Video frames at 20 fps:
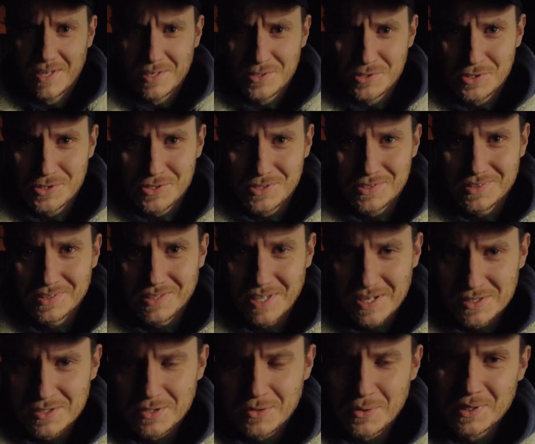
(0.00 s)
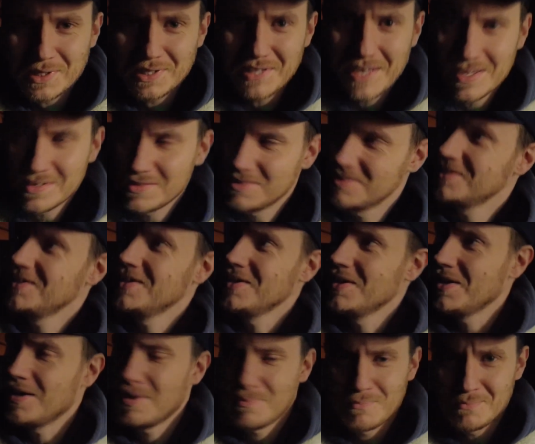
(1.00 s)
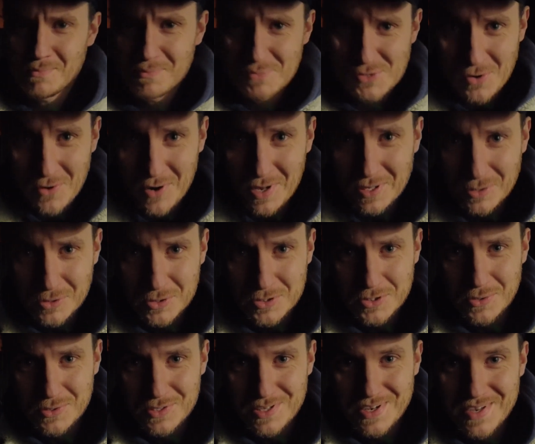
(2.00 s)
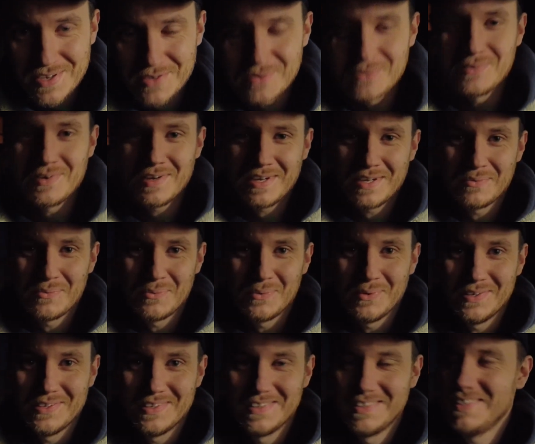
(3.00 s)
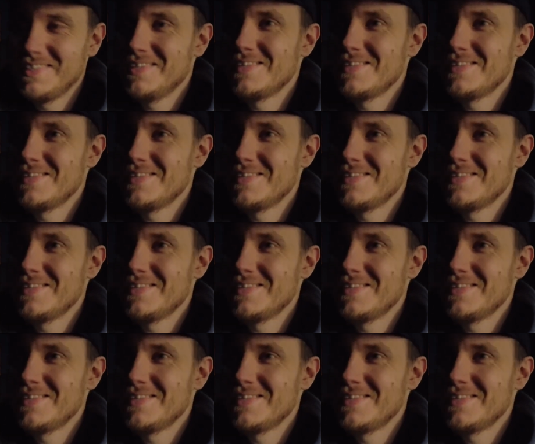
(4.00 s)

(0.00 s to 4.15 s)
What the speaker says: I'd just like to quickly add that I'm sorry I look so tired on night one.